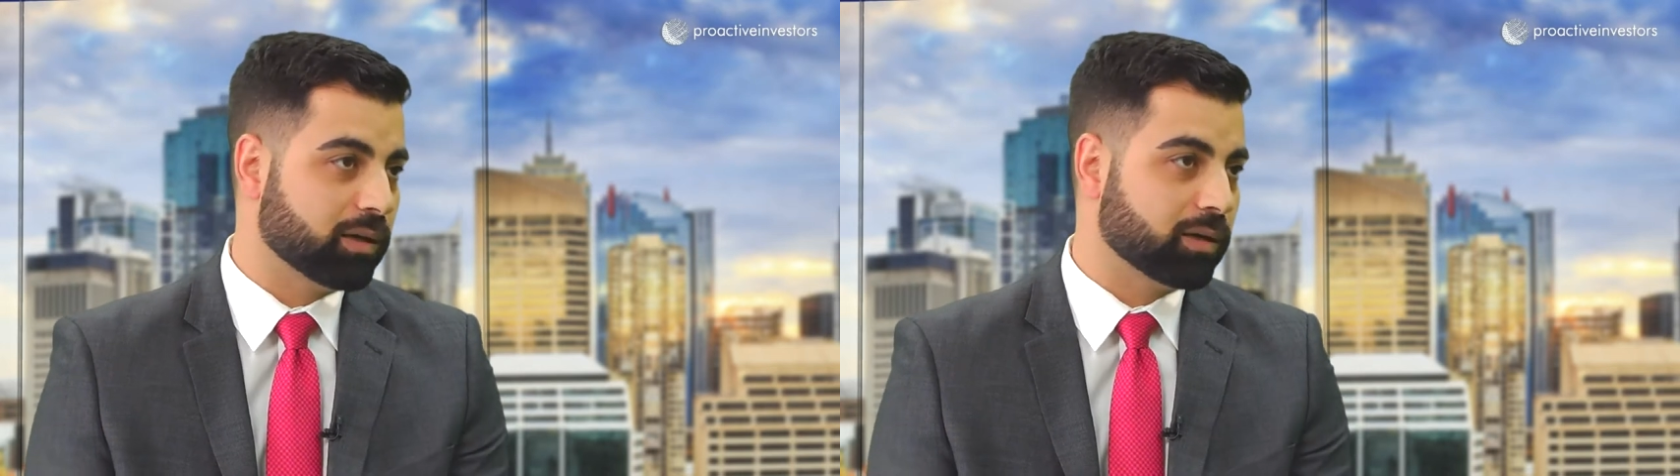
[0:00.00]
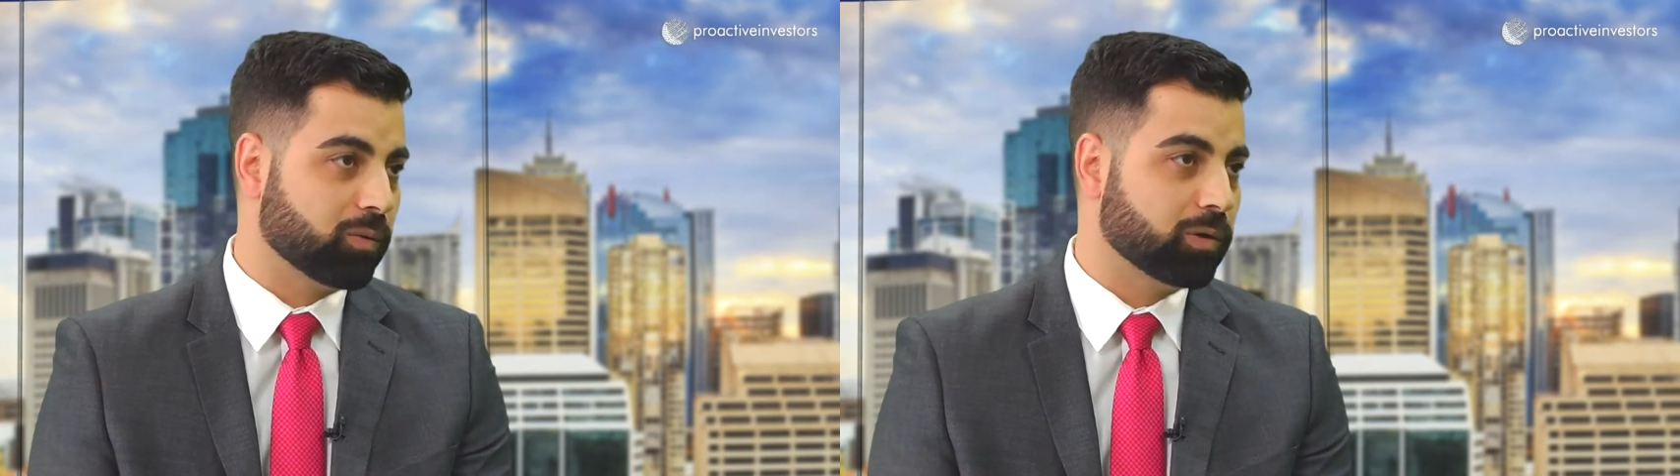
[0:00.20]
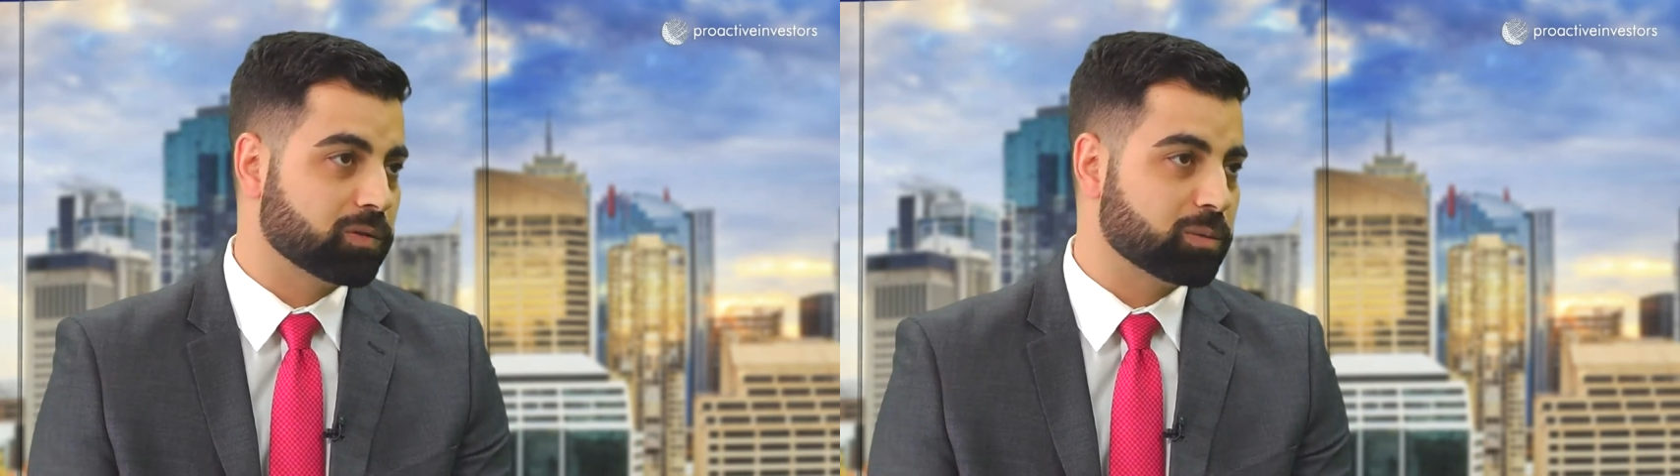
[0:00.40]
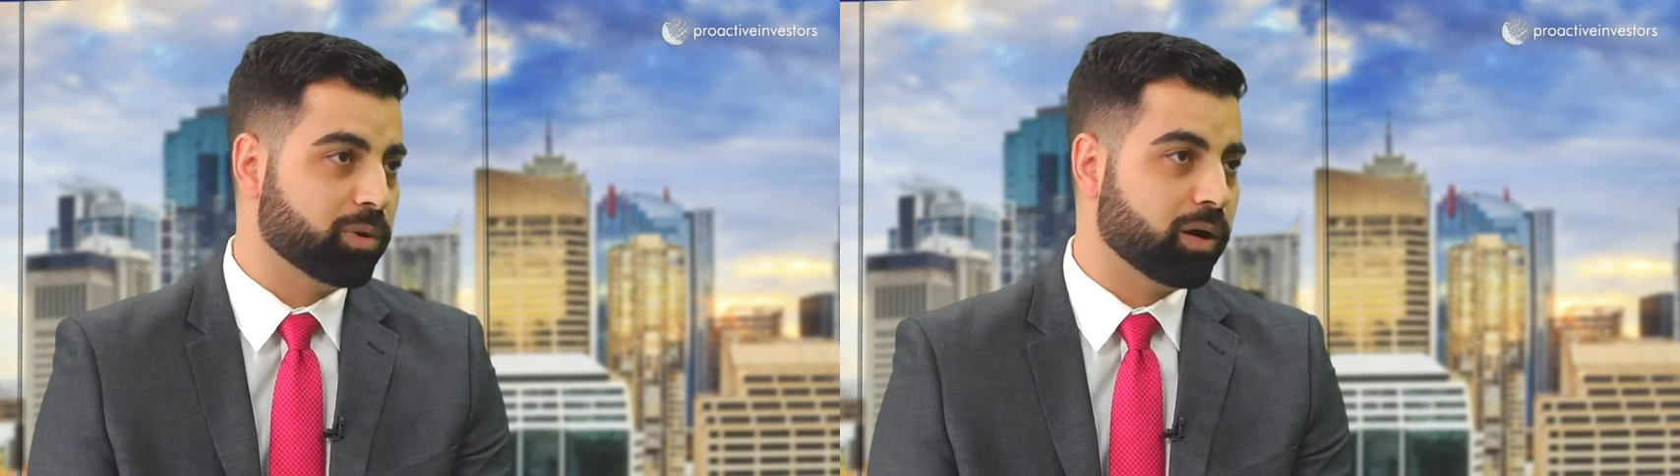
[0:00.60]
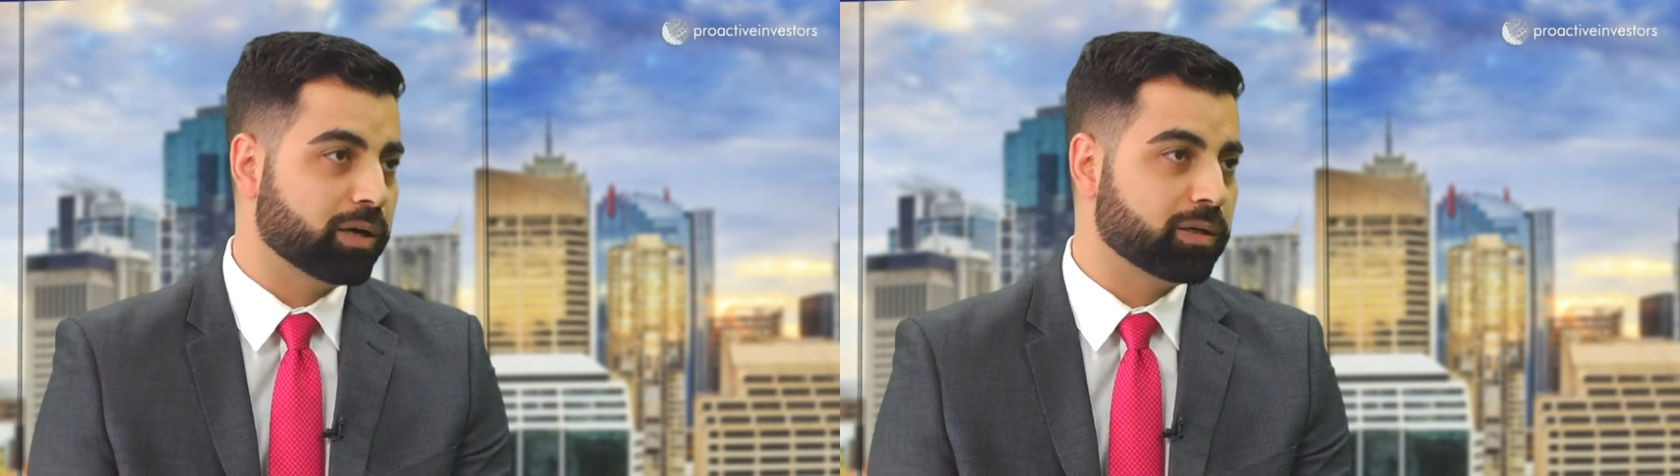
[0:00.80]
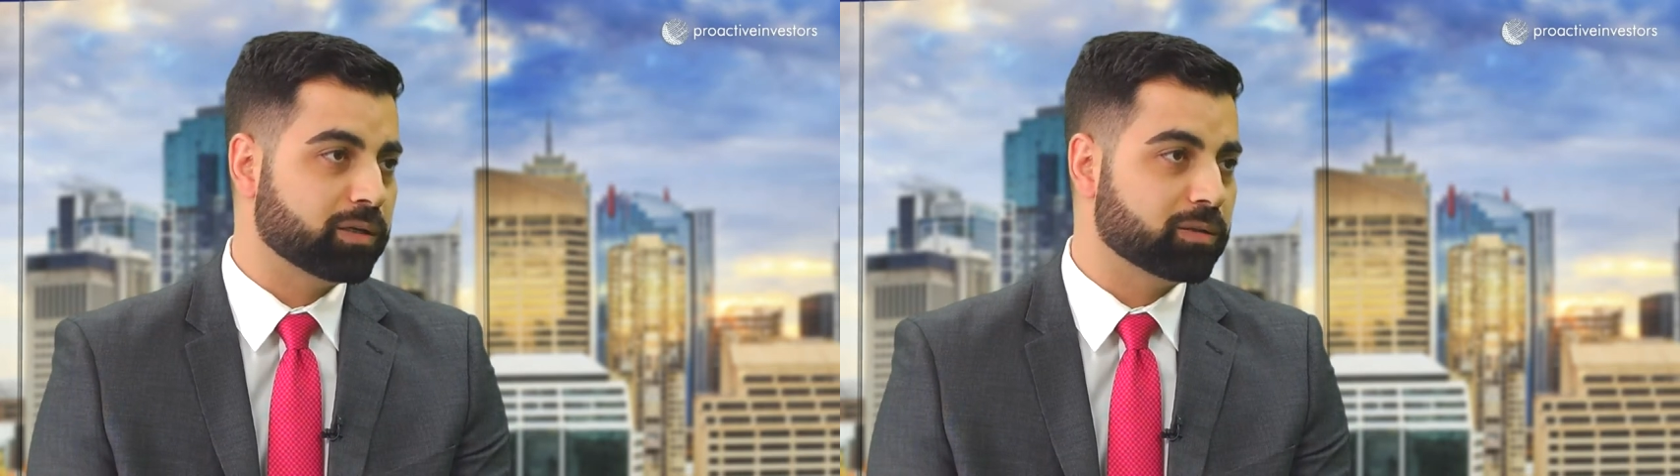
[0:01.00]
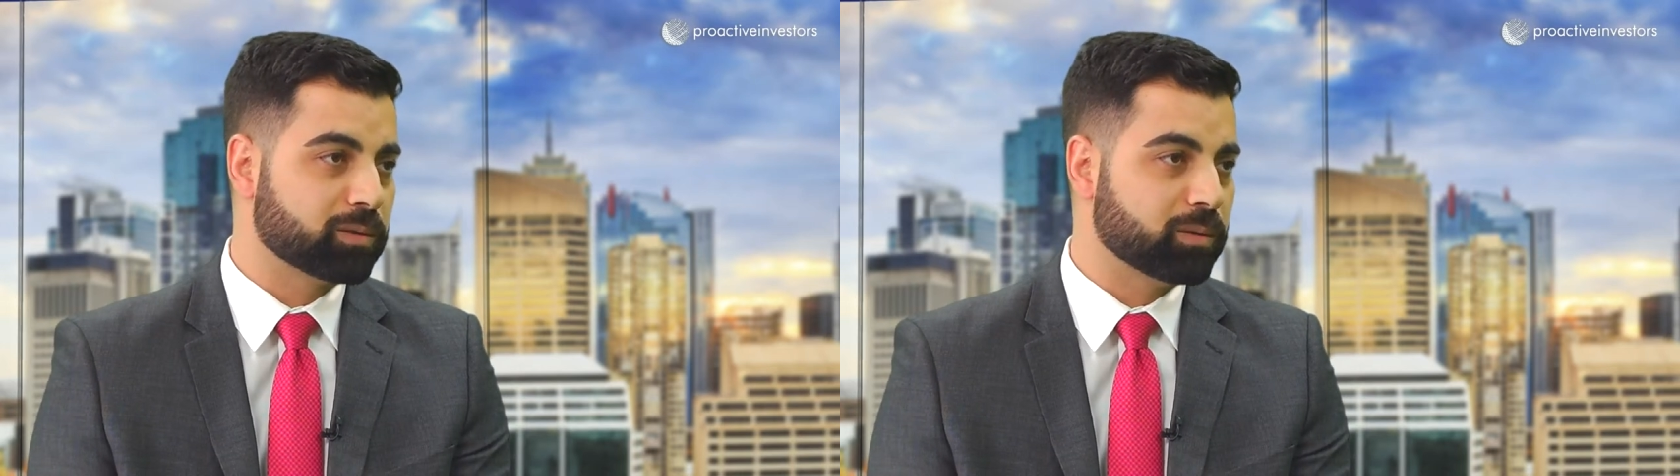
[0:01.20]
uh, quantum pioneer,